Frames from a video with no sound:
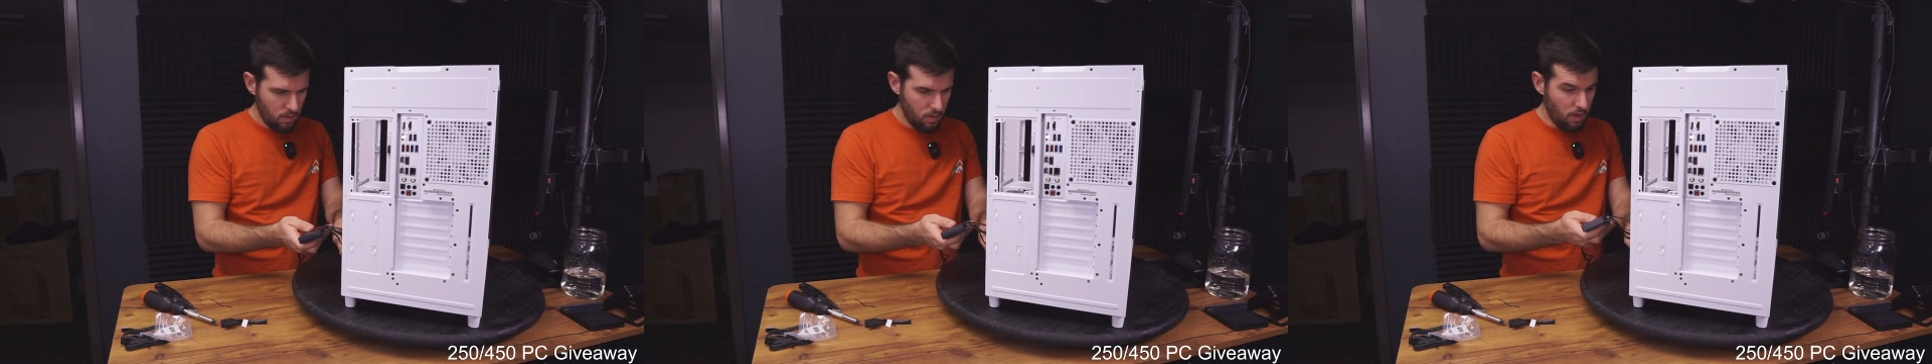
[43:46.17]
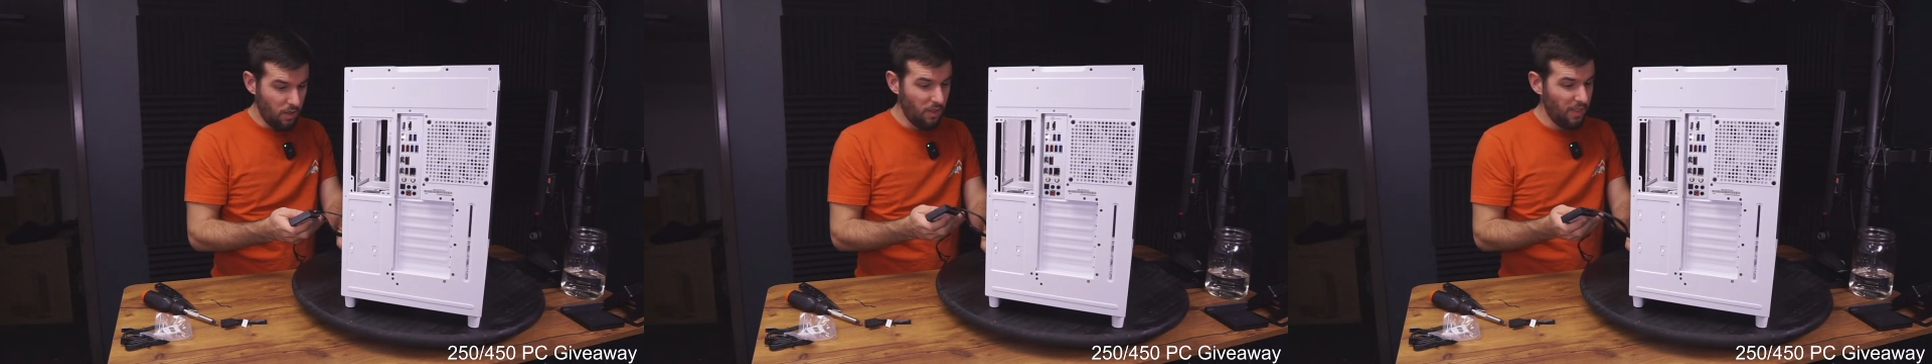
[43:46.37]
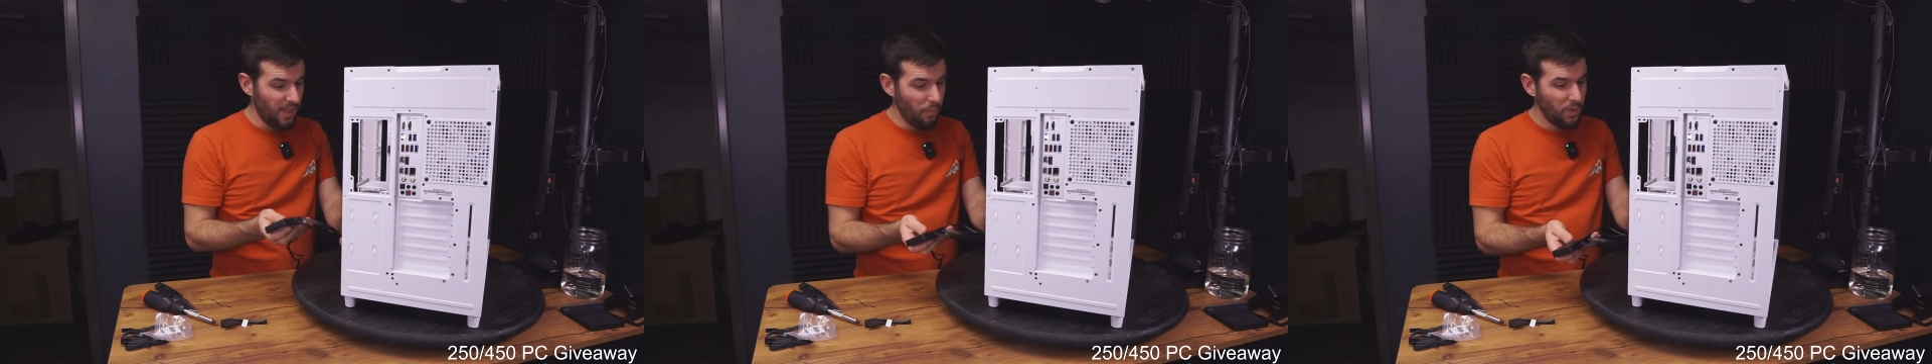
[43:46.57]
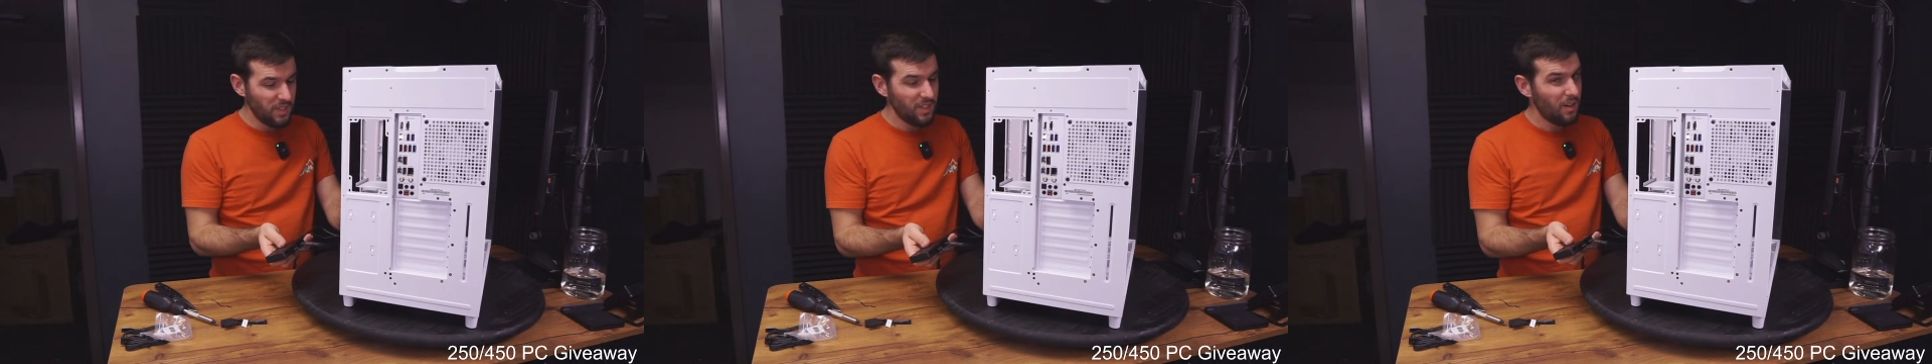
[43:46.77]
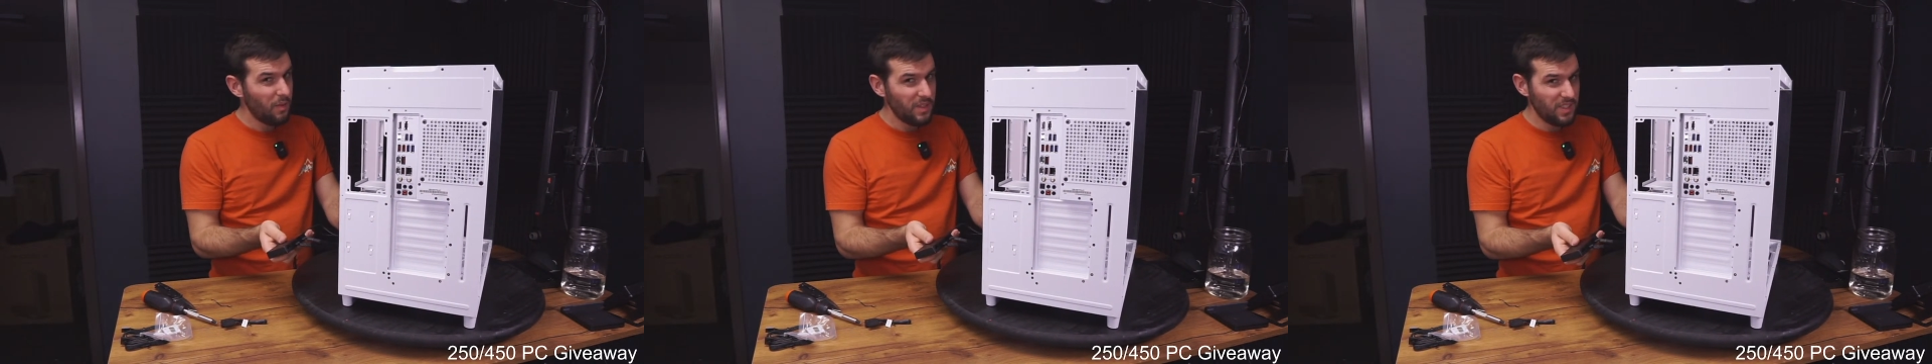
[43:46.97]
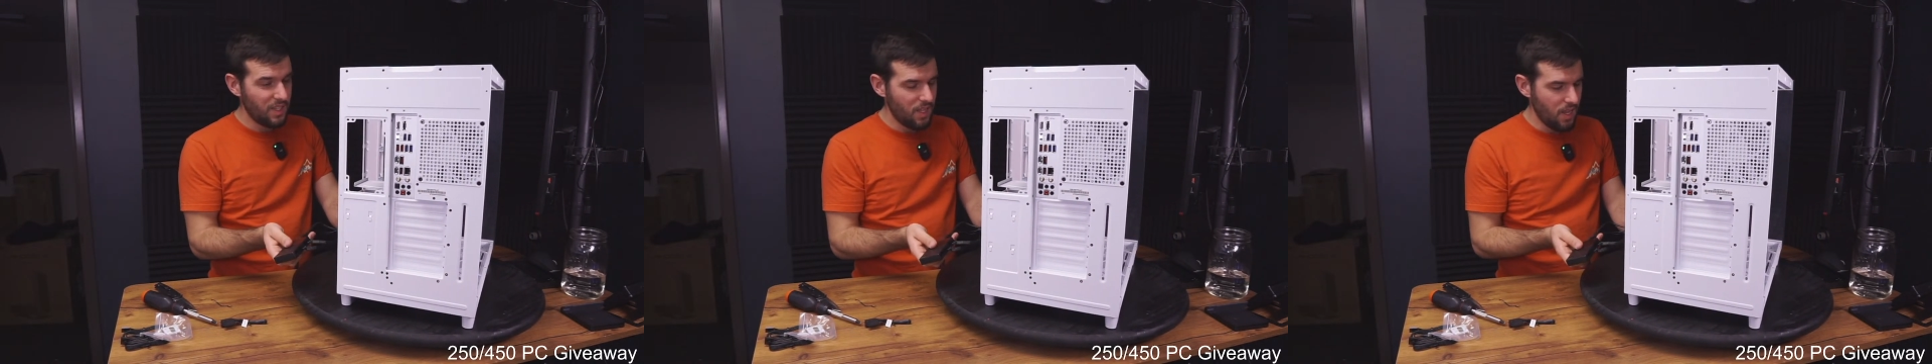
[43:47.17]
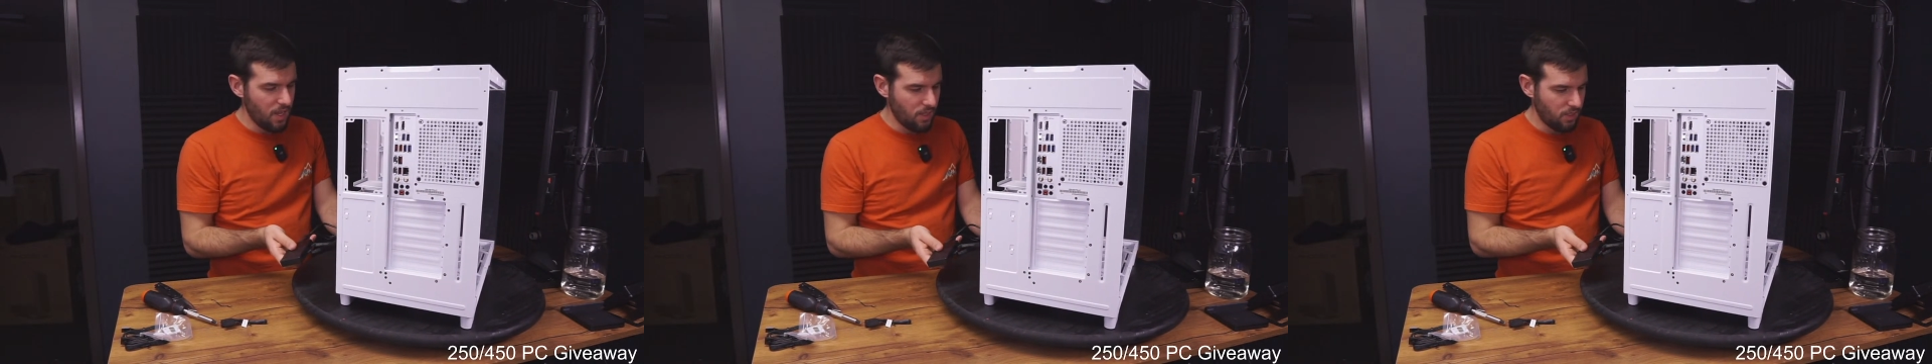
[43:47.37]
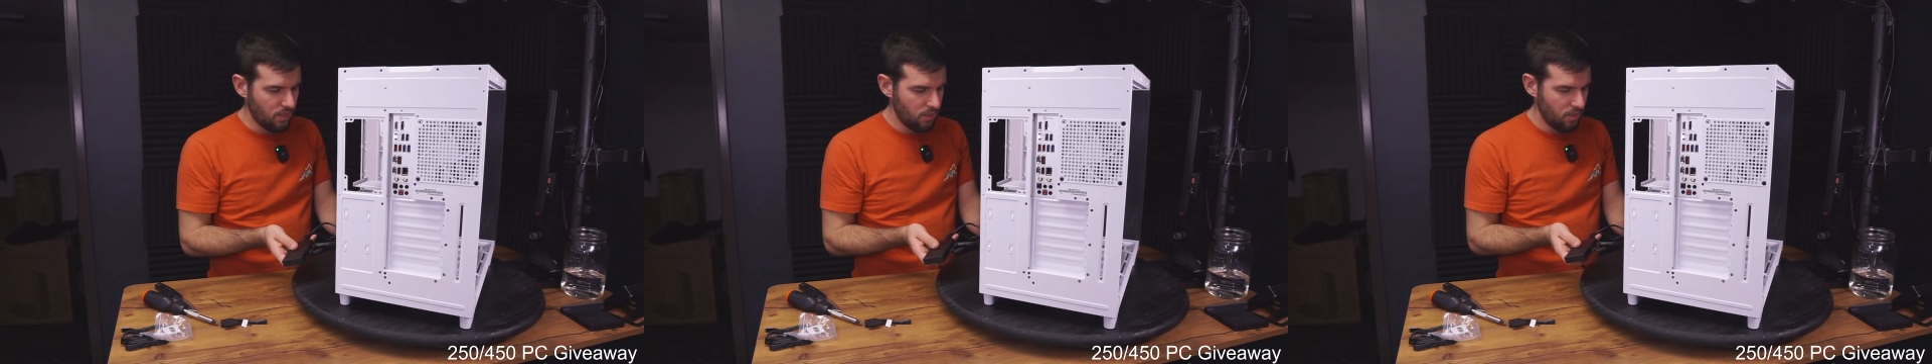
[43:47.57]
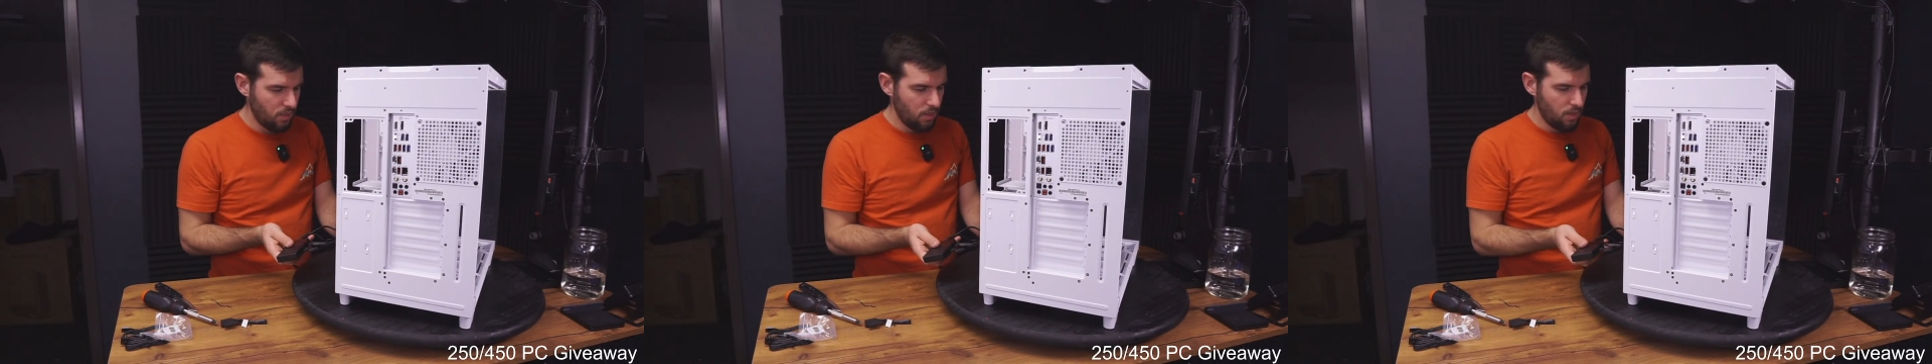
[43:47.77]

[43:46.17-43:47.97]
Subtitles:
Although that wasn't always the case.